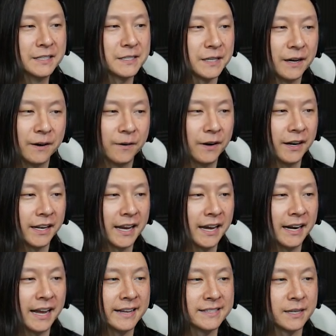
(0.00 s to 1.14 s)
So
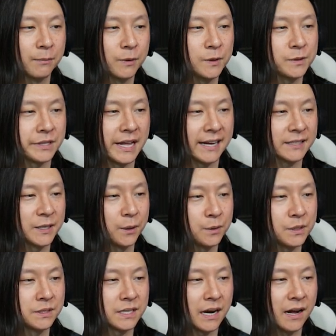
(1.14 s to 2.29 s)
again, as someone who's
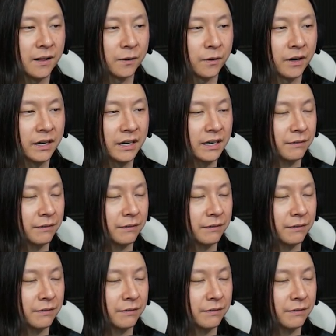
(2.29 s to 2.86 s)
lactose intolerant,